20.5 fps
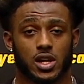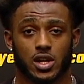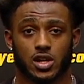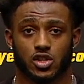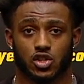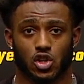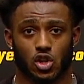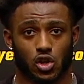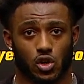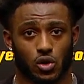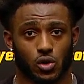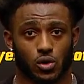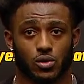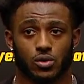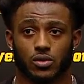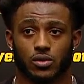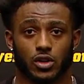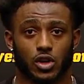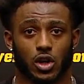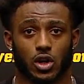So,
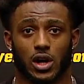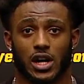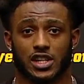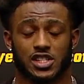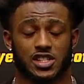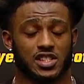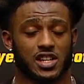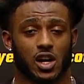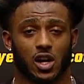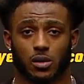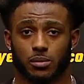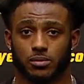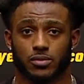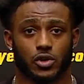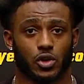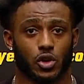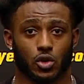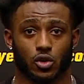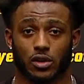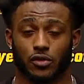you know, I just tell him,
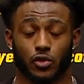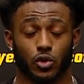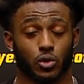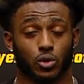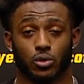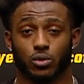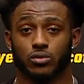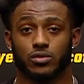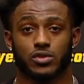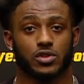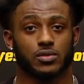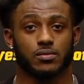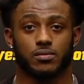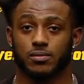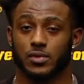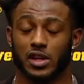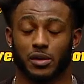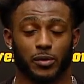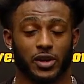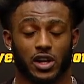you know, if you
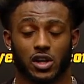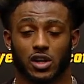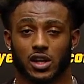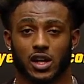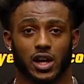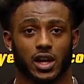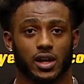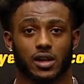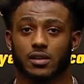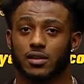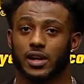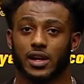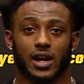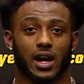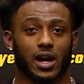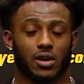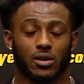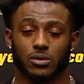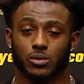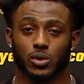give me a good kick, and
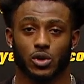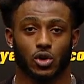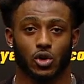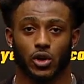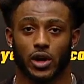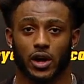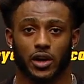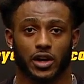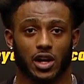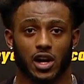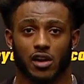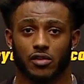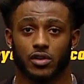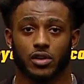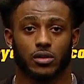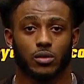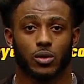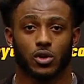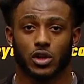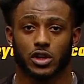we'll go down and cover.
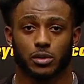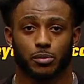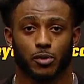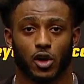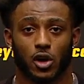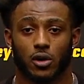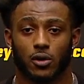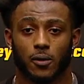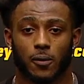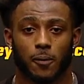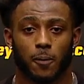We'll get the ball.